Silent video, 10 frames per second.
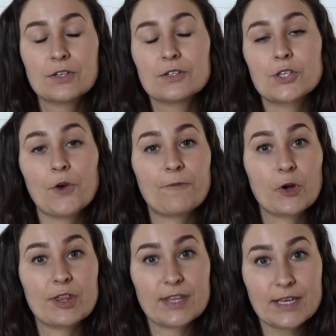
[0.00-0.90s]
So
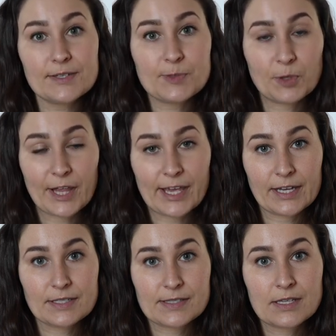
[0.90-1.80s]
for these
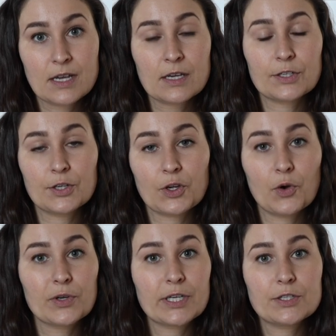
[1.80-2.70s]
plants, you're
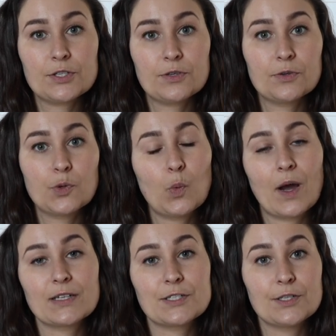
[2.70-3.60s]
going to
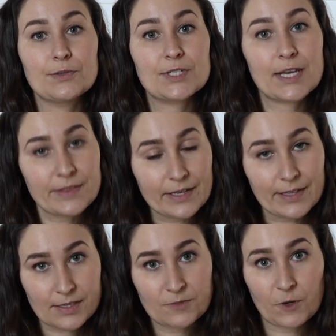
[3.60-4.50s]
want to take that
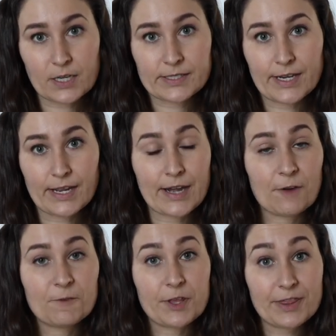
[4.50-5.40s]
last frost date. Now
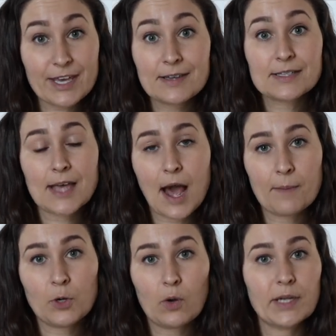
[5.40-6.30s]
for this,
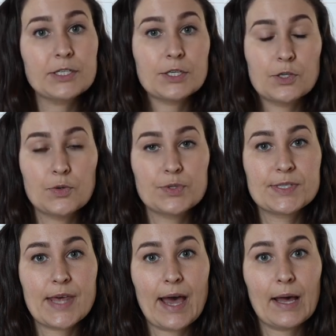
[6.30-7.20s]
I'm going to use
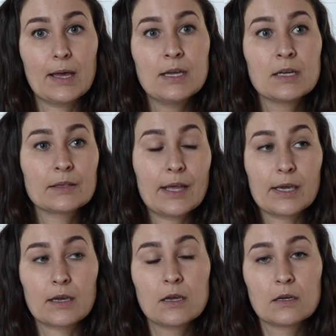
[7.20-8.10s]
that
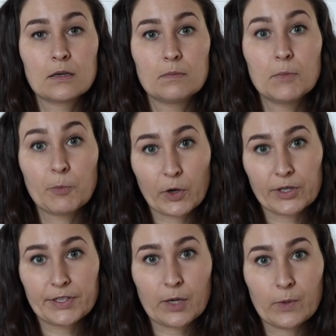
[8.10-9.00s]
like
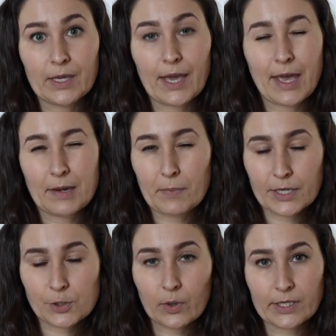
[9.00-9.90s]
Memorial Day weekend,
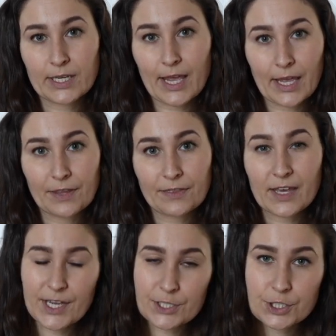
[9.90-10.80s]
May
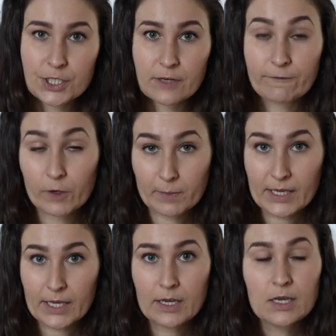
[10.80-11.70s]
28th-ish for
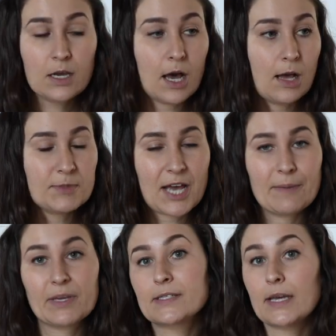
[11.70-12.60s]
me um, time
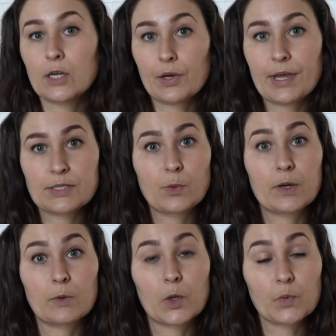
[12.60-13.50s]
because I know that's
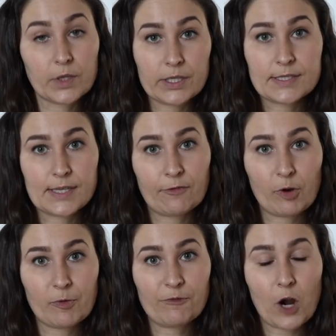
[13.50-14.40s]
when we're really safe
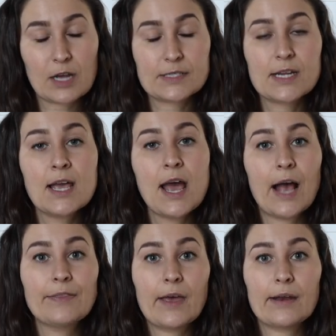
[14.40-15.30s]
from a frost.
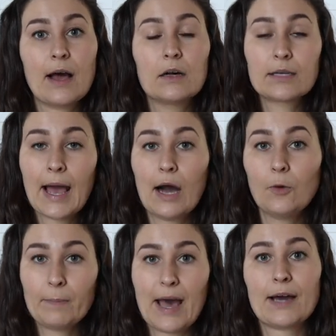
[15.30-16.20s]
And then I'll
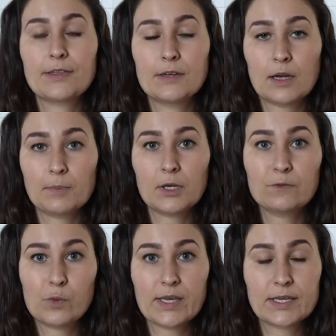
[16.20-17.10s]
count back the number
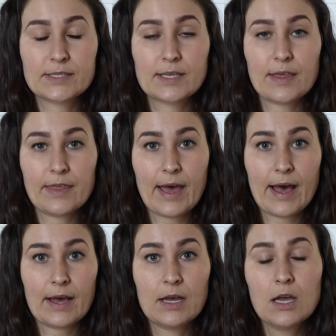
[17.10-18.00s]
of weeks
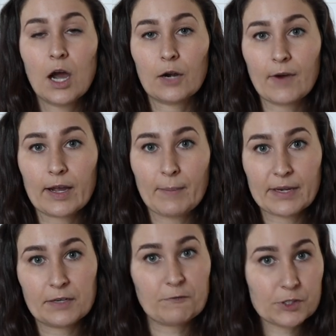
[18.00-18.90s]
that are
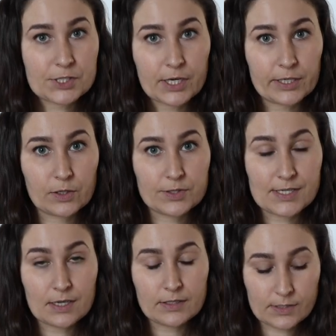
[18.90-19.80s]
recommended for starting those
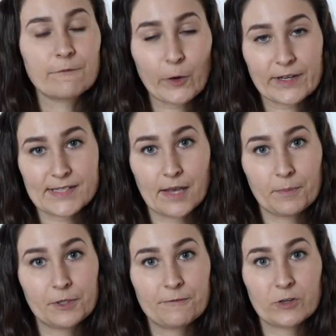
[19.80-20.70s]
seeds. For
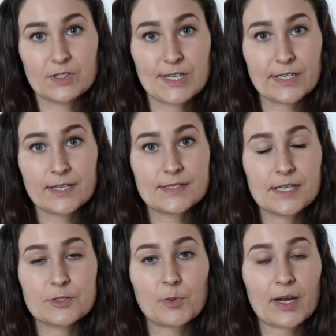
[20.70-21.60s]
example, for zinnias,
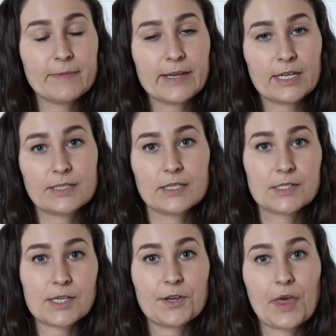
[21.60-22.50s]
it's recommended to
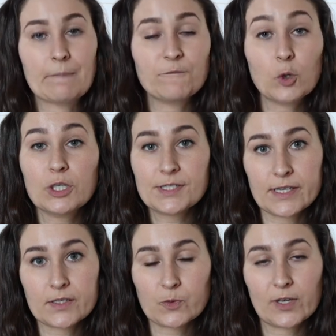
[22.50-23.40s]
start them four to
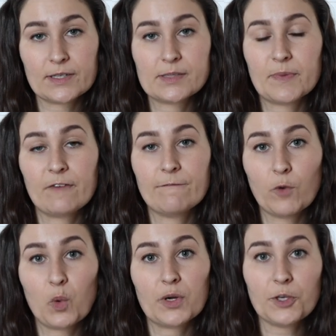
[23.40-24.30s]
six weeks
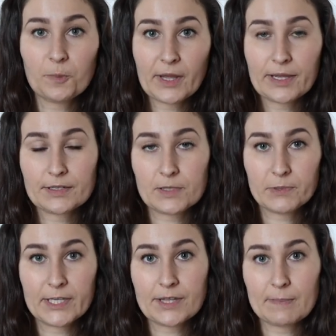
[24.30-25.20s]
before you plan to
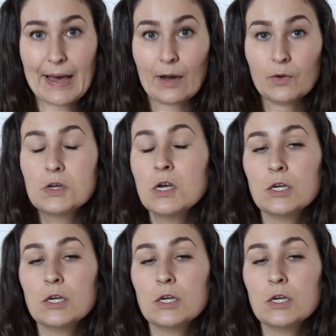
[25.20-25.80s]
plant them out.